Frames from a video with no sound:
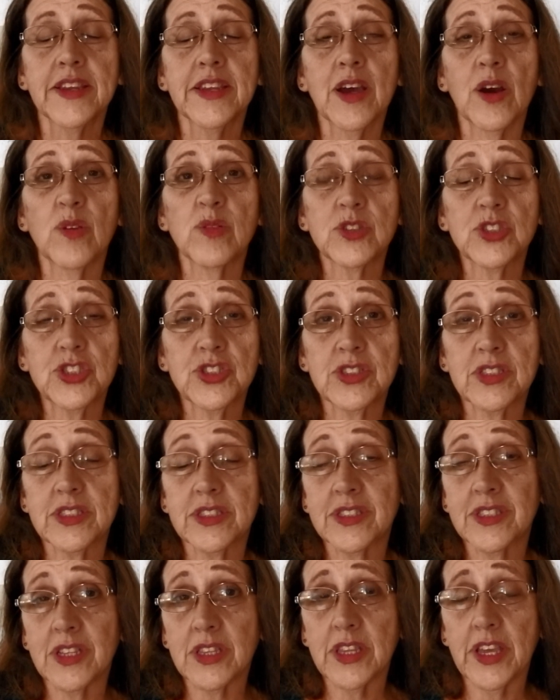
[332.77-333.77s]
Now, just
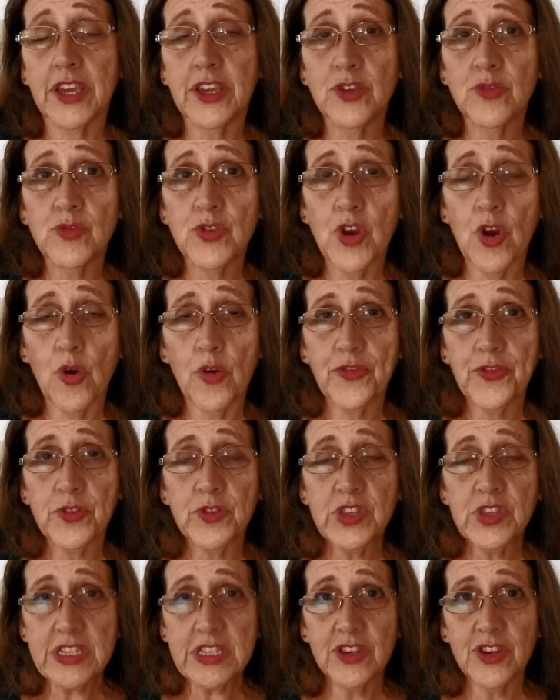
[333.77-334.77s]
to let you know, if
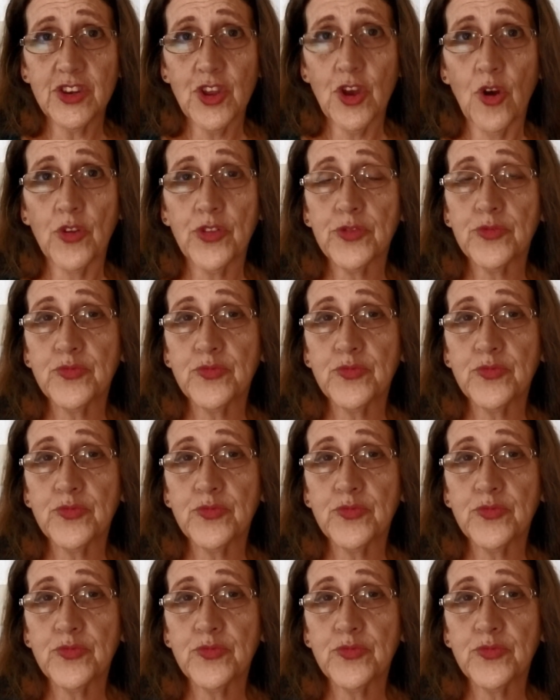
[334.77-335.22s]
you didn't know,